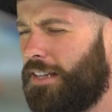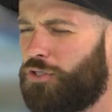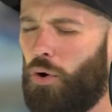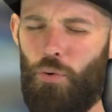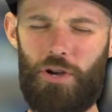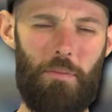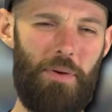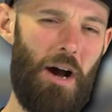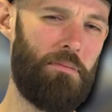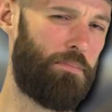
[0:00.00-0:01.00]
And talk
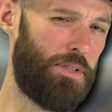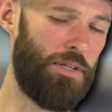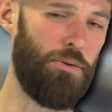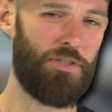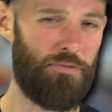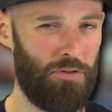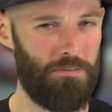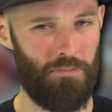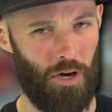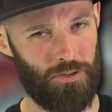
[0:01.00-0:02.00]
about beautiful
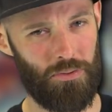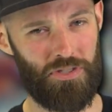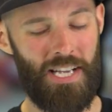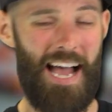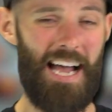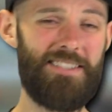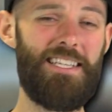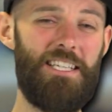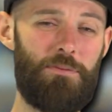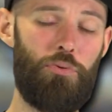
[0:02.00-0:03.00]
models. As
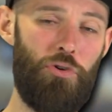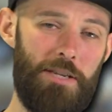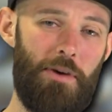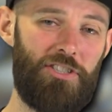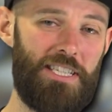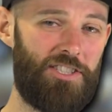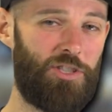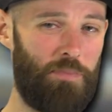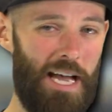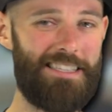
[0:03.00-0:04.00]
is pretty much
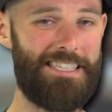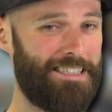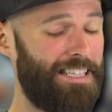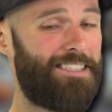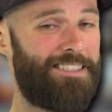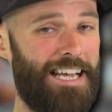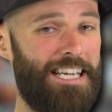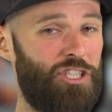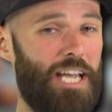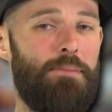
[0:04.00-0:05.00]
expected at this
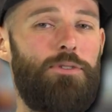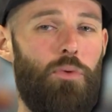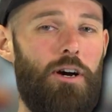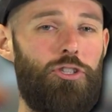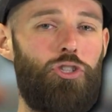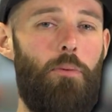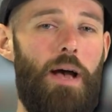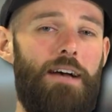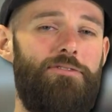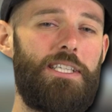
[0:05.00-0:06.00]
stage, Games Workshop
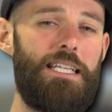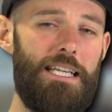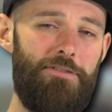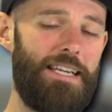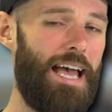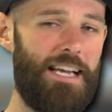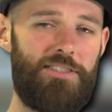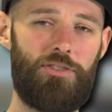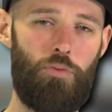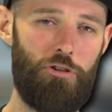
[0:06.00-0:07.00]
have delivered air
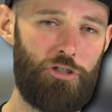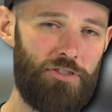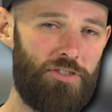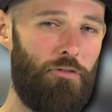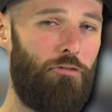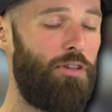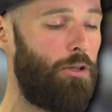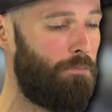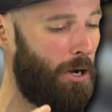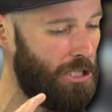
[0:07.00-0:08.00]
squadrons that
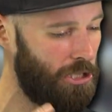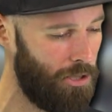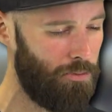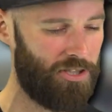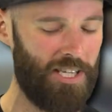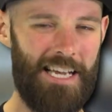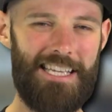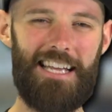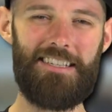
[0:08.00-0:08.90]
feel minute yet